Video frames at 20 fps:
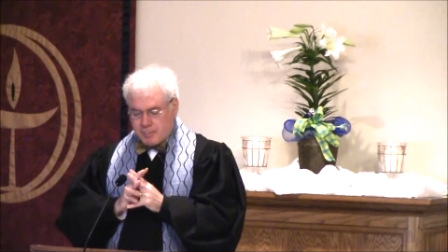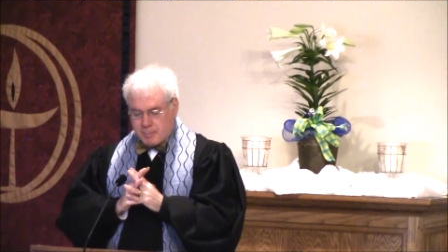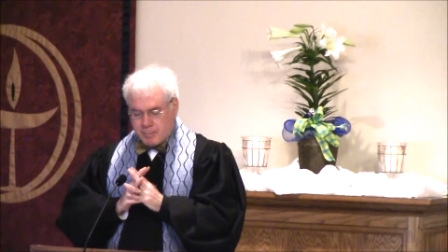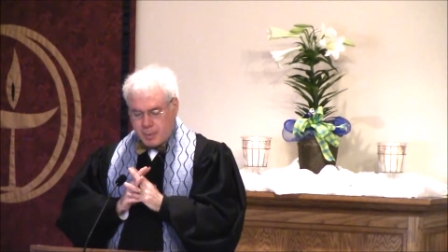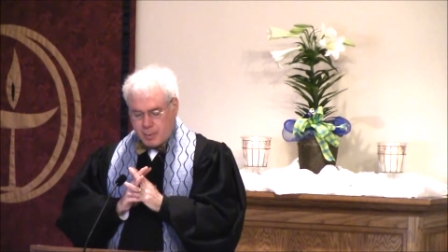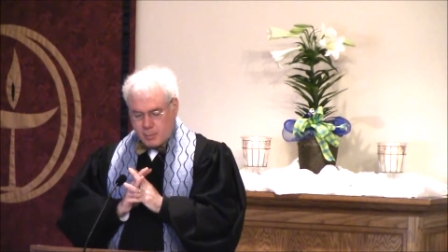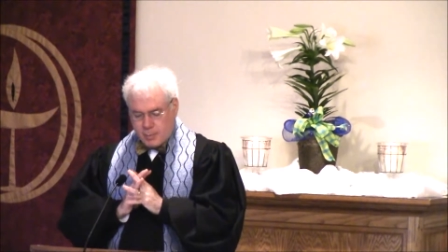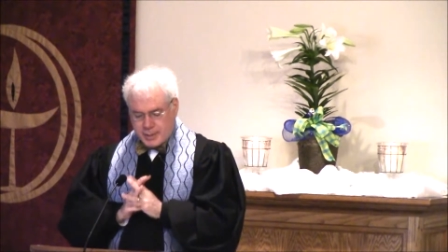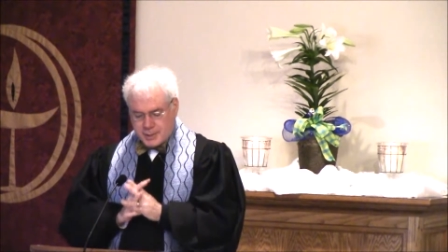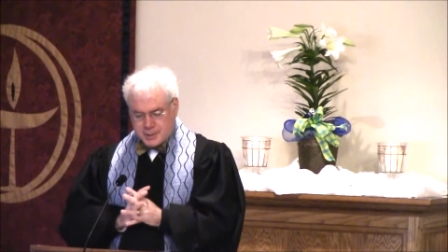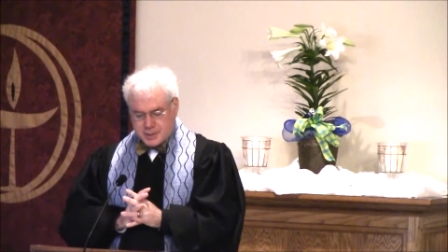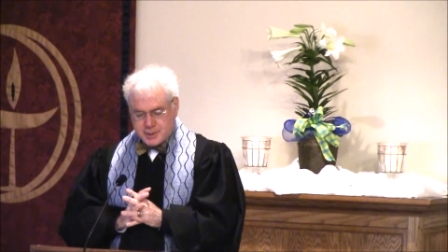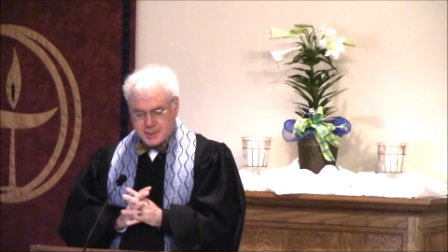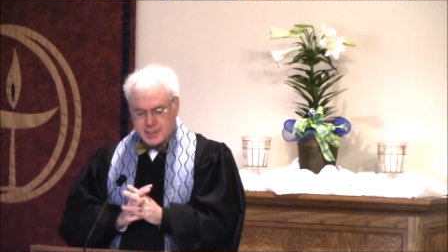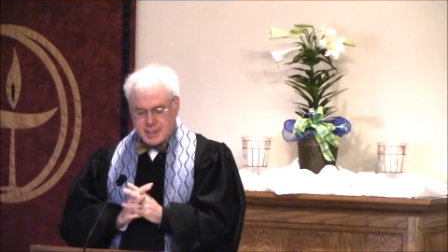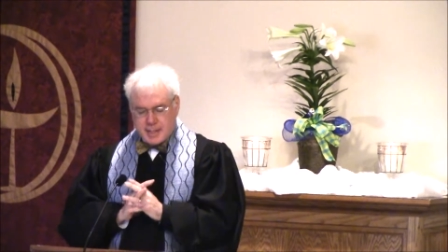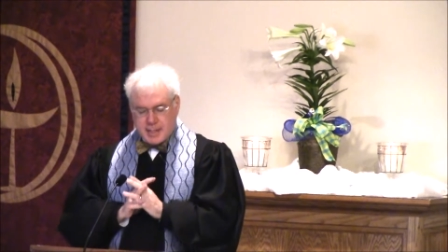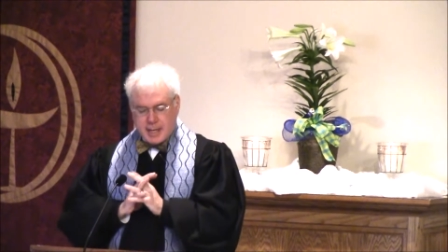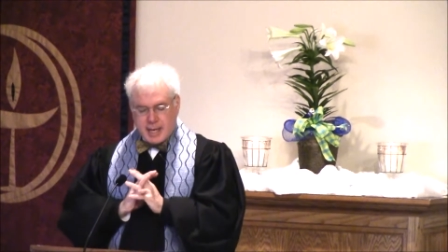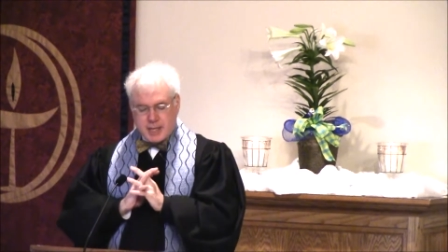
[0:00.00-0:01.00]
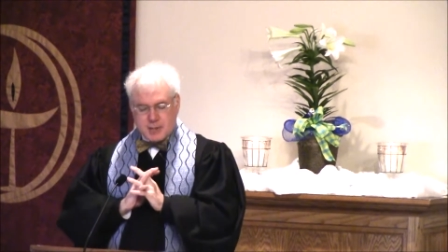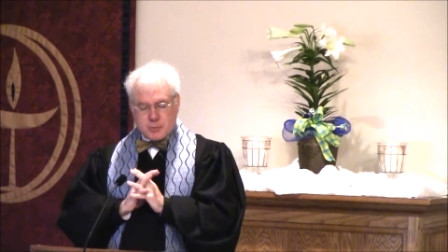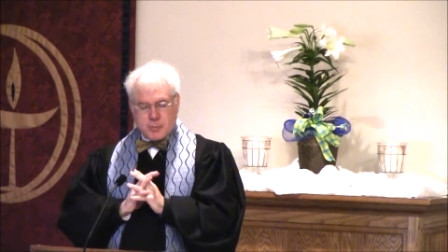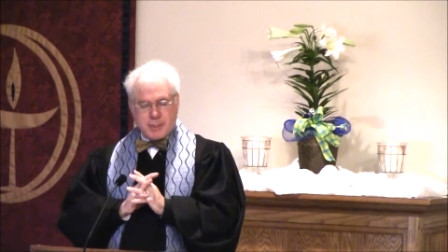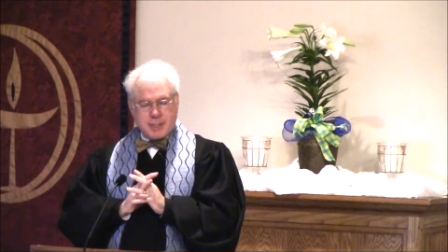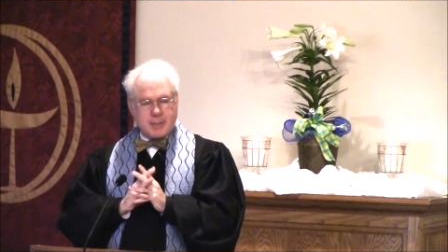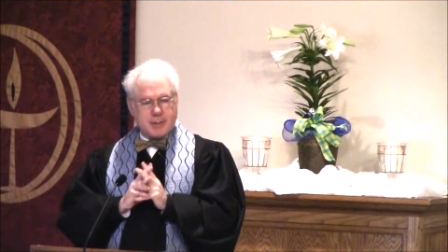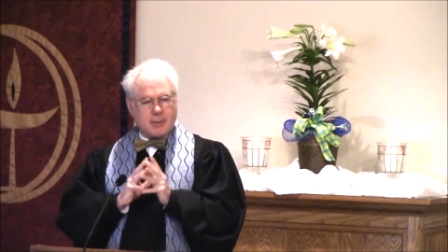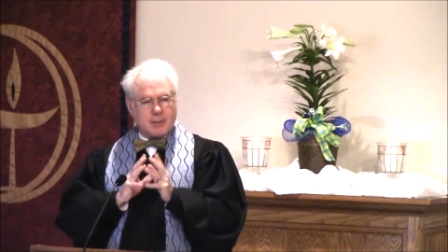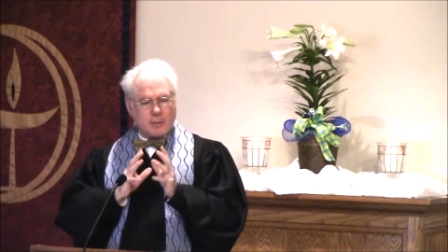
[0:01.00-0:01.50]
But we see, as
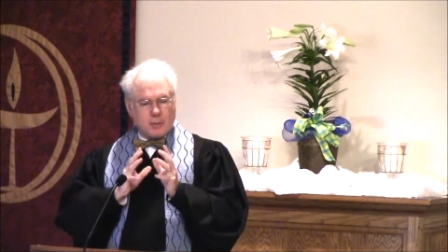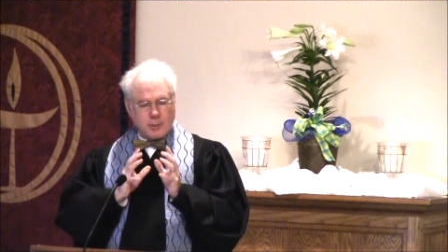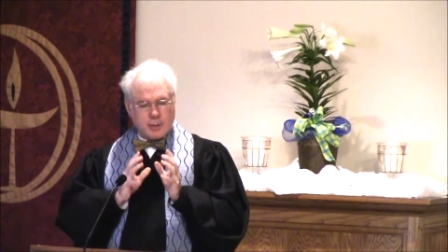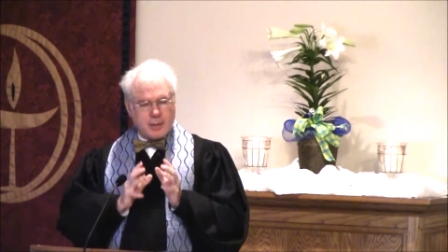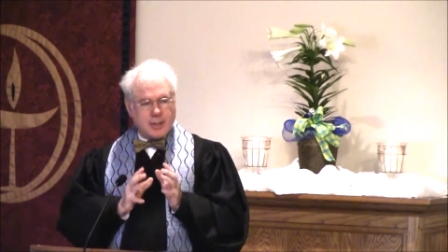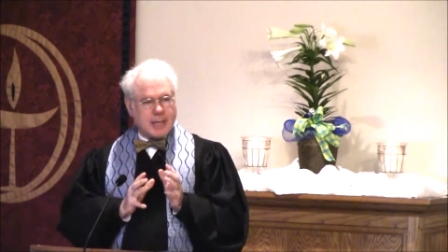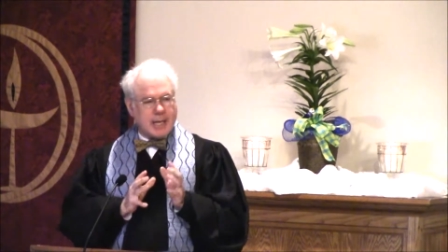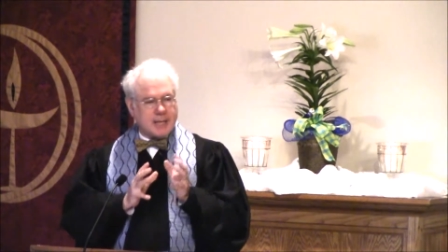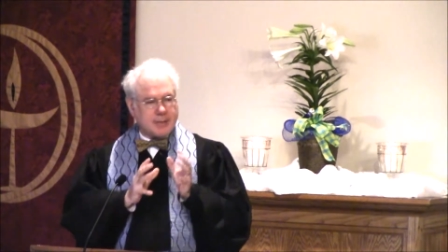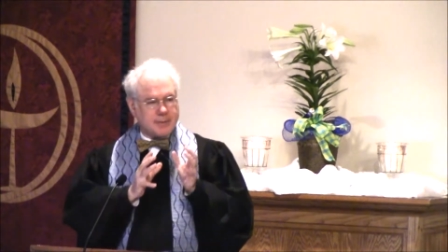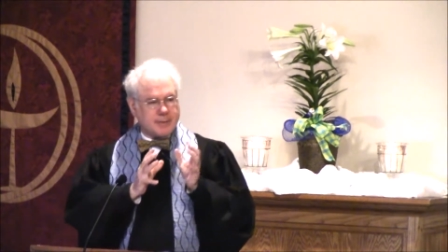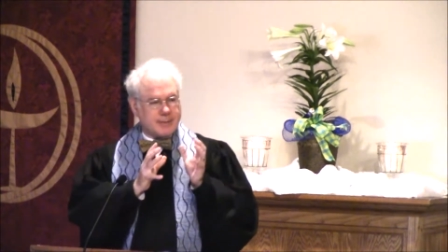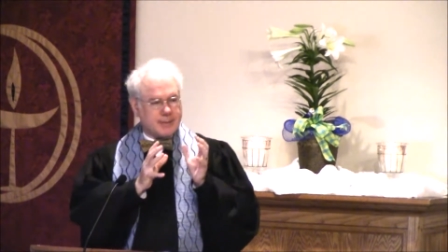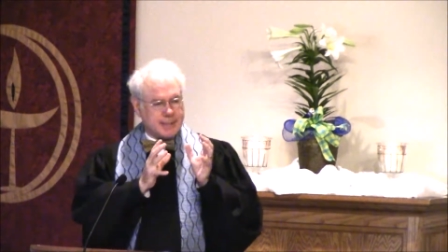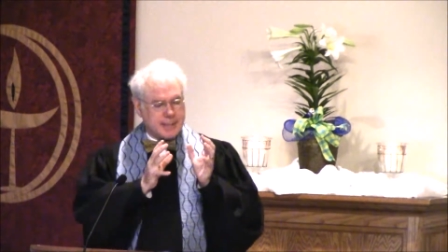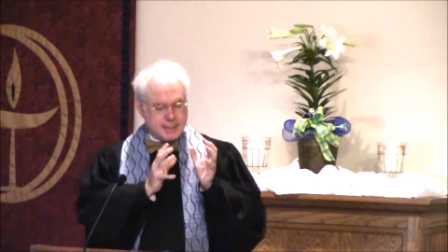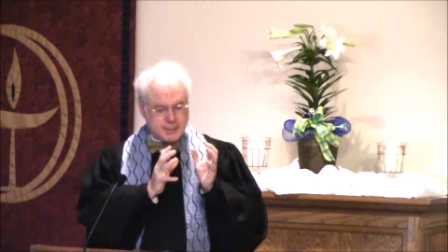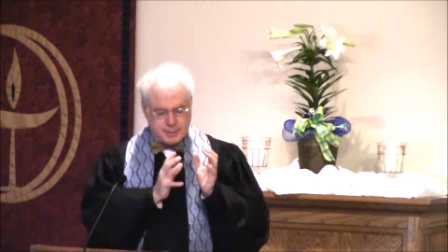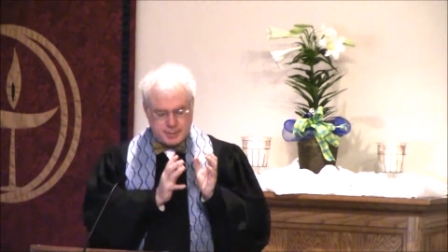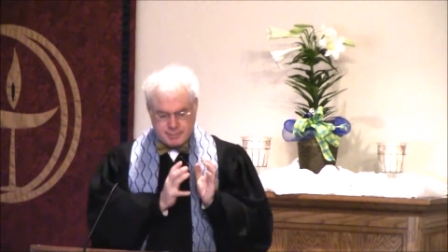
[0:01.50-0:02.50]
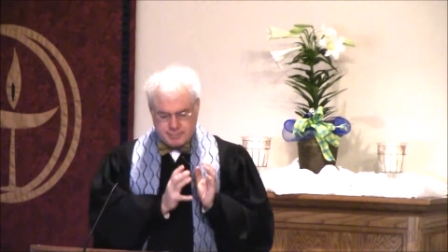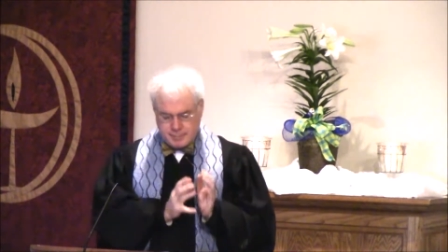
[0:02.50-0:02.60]
we look at the